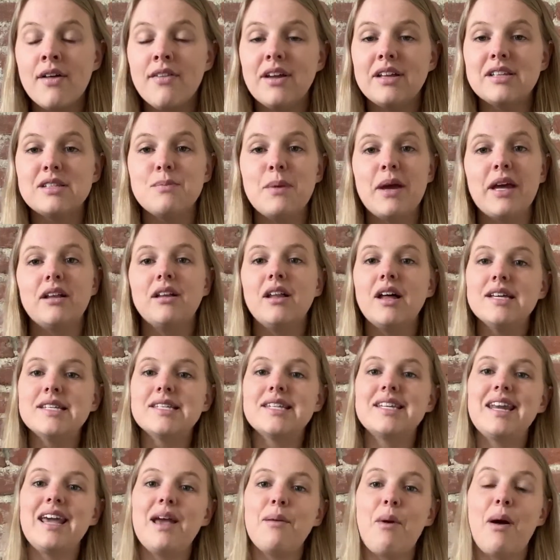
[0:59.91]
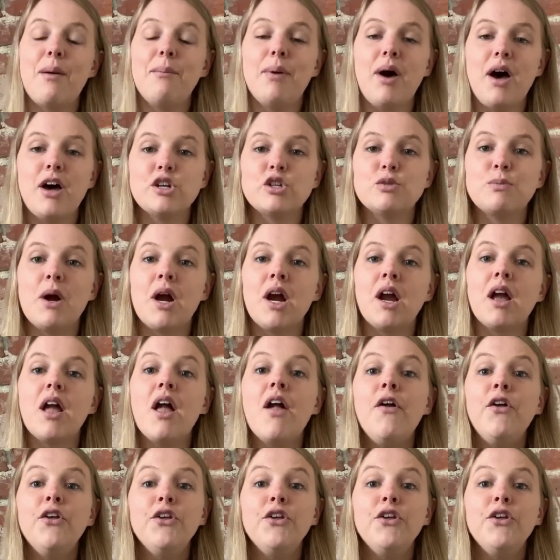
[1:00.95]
that's my closet name on Poshmark,